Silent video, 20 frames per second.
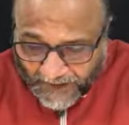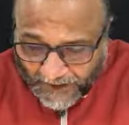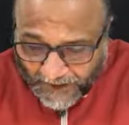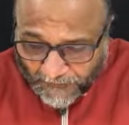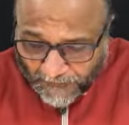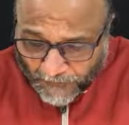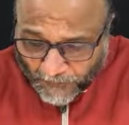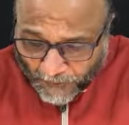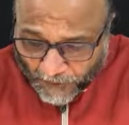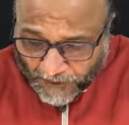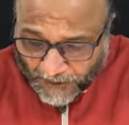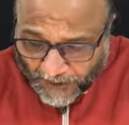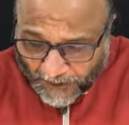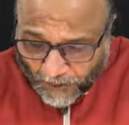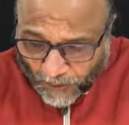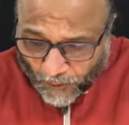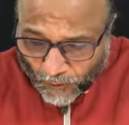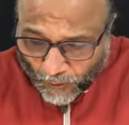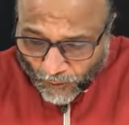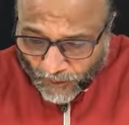If you
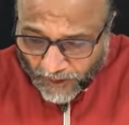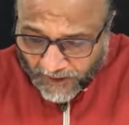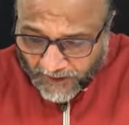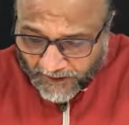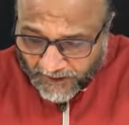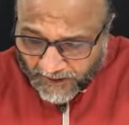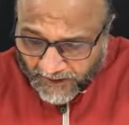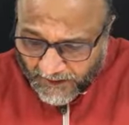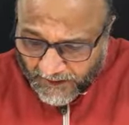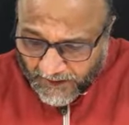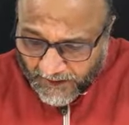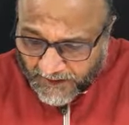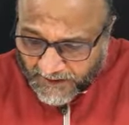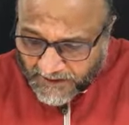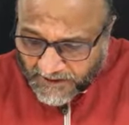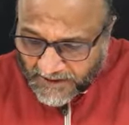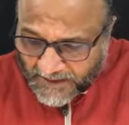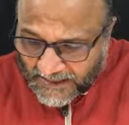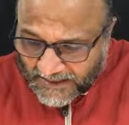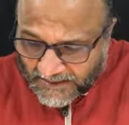think coolly,
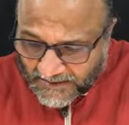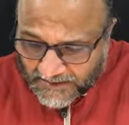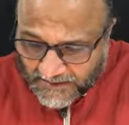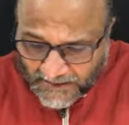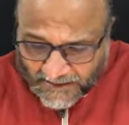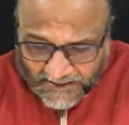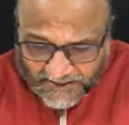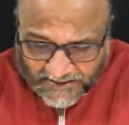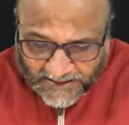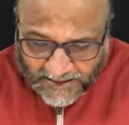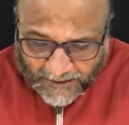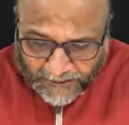Shastras